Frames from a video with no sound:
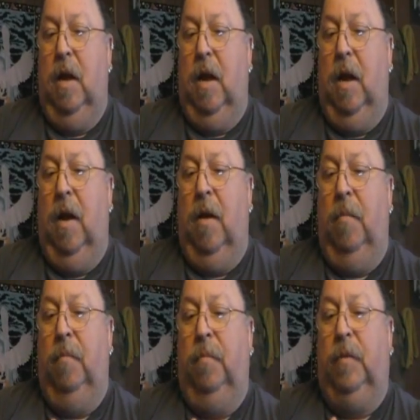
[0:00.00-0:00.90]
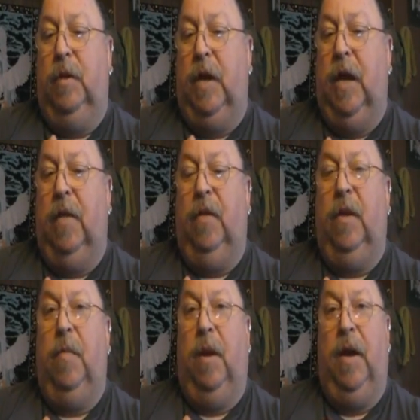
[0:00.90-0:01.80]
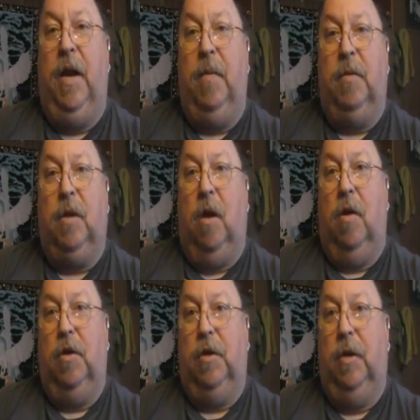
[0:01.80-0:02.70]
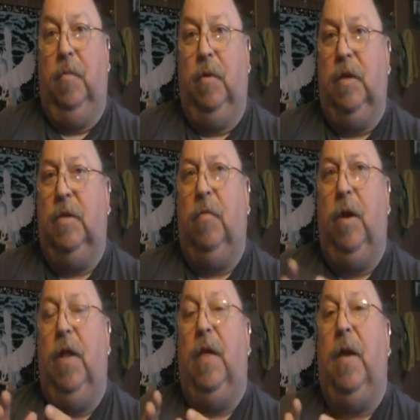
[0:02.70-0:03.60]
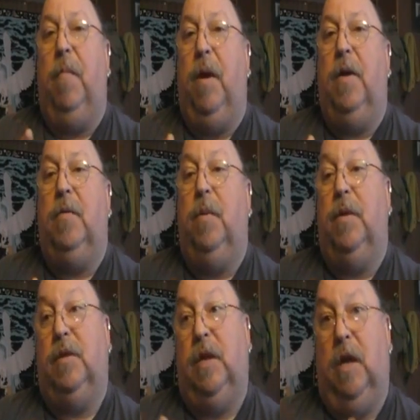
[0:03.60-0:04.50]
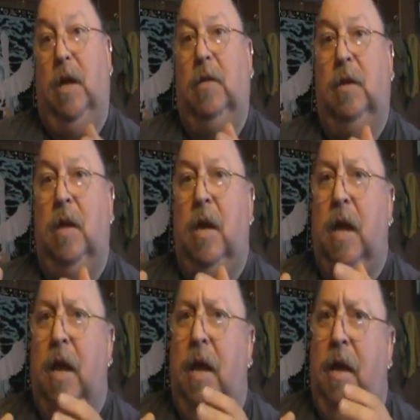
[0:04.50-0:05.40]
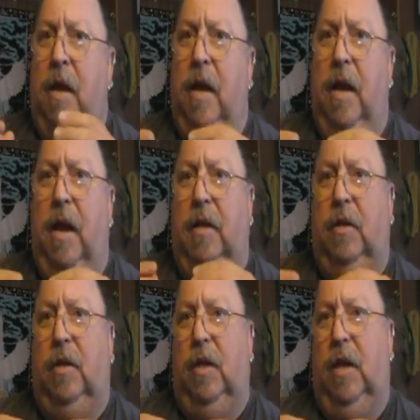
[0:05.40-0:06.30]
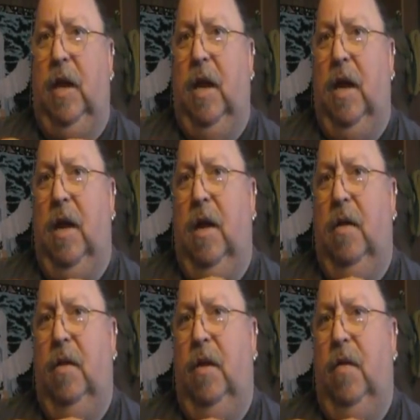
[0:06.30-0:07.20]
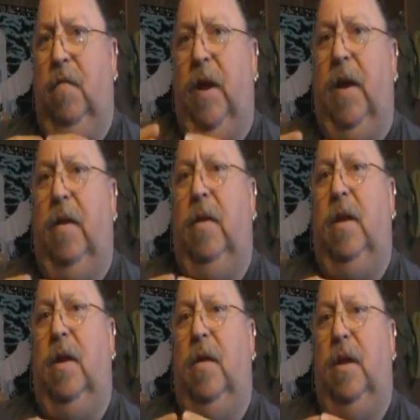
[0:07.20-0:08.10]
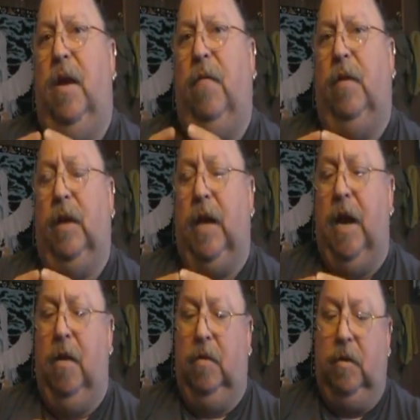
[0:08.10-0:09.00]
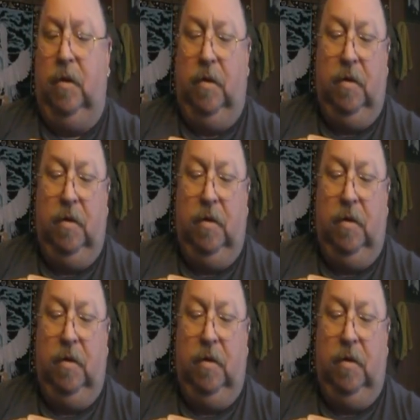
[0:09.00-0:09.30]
To get the Millennium Scholarship, which isn't really that much, but still, it's the event, you know, the effort that counts.